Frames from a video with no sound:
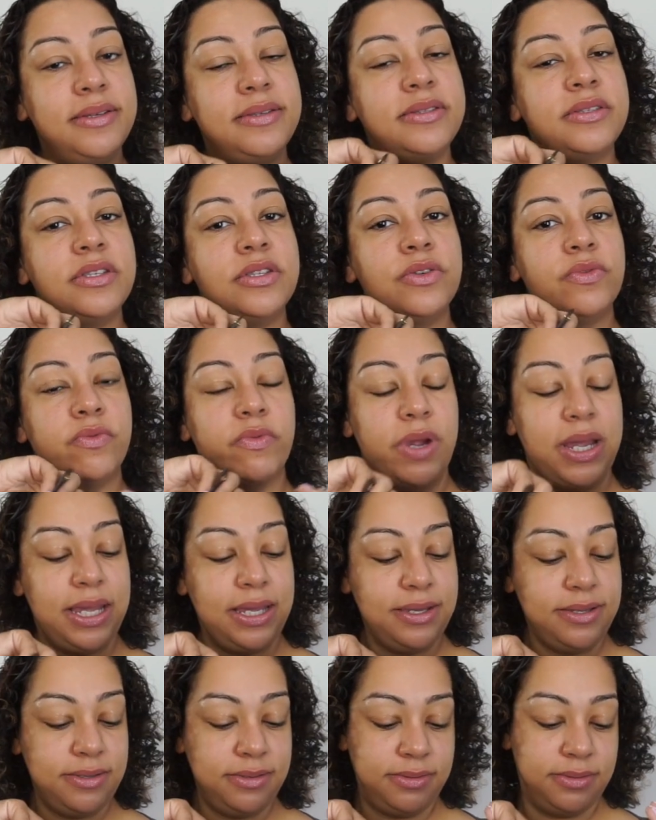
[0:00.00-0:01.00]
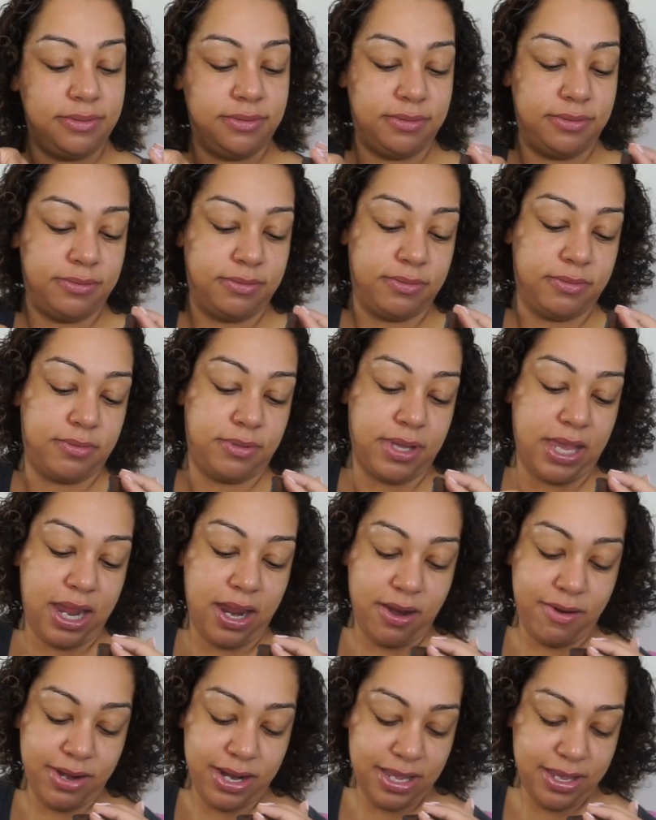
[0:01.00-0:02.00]
to the ring
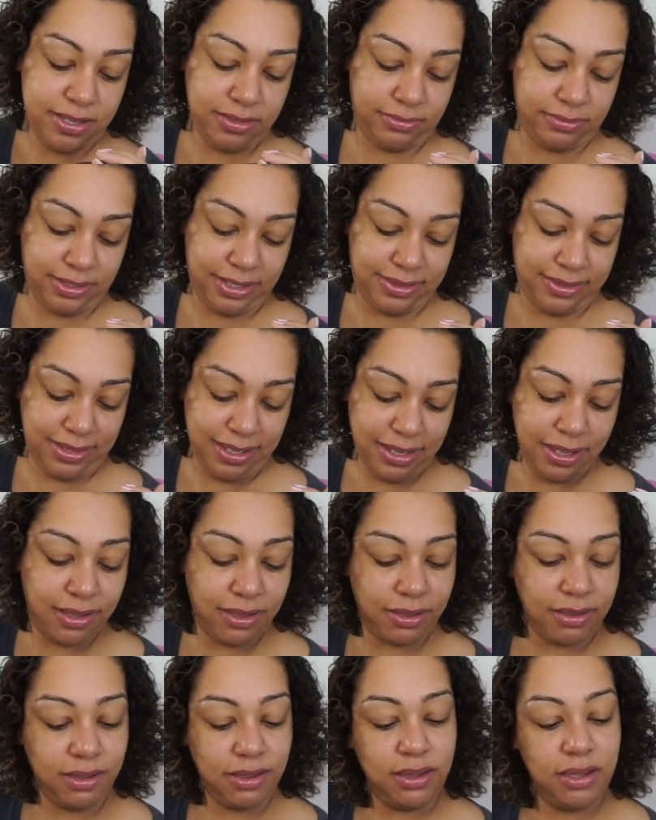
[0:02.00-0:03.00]
area, I think.